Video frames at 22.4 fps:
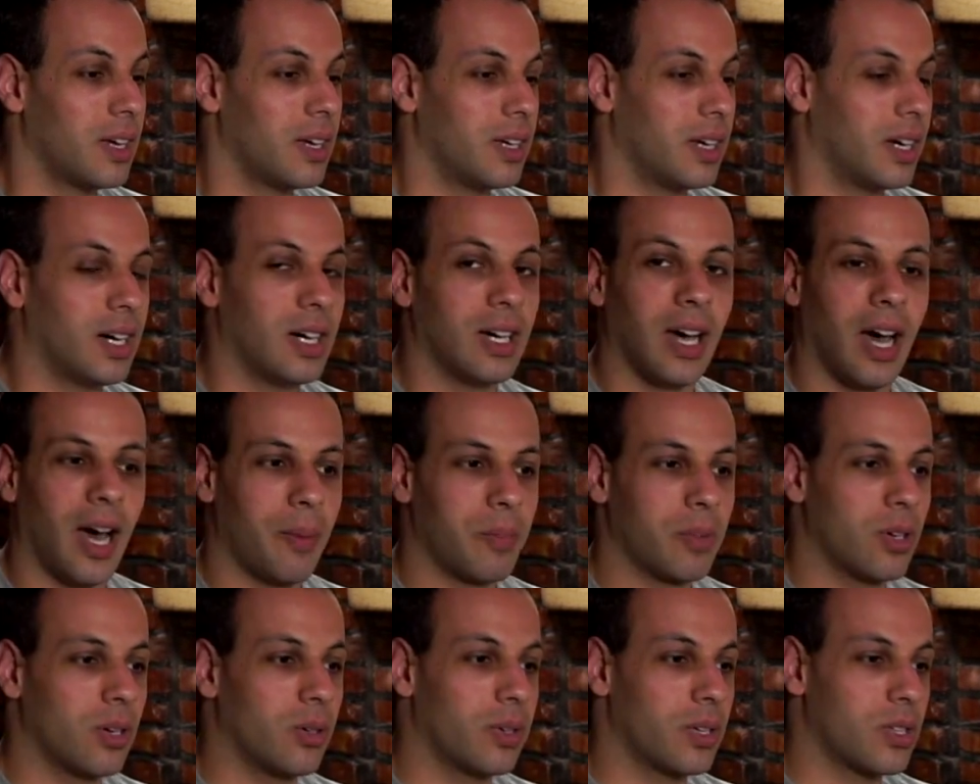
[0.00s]
Uh, I'm
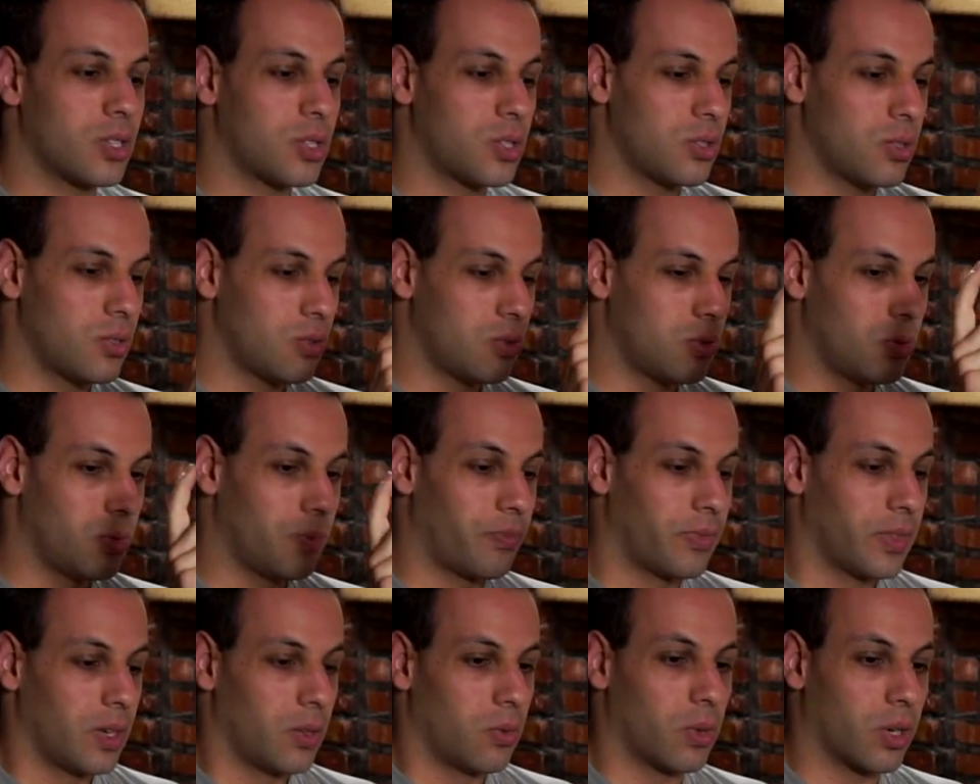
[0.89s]
going to
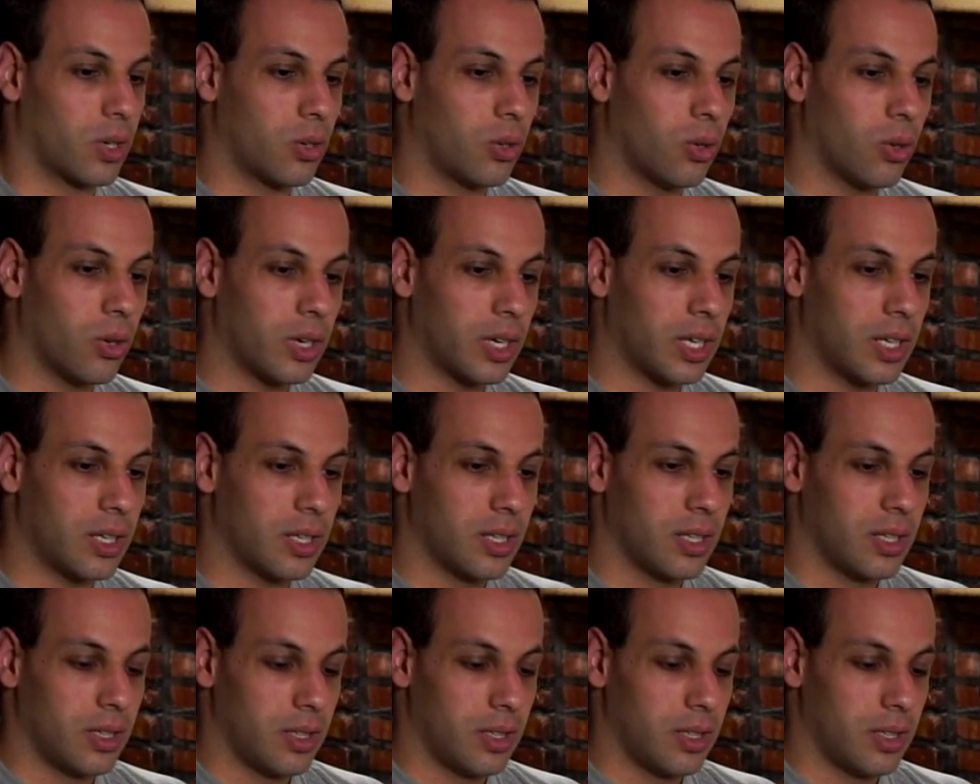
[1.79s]
record it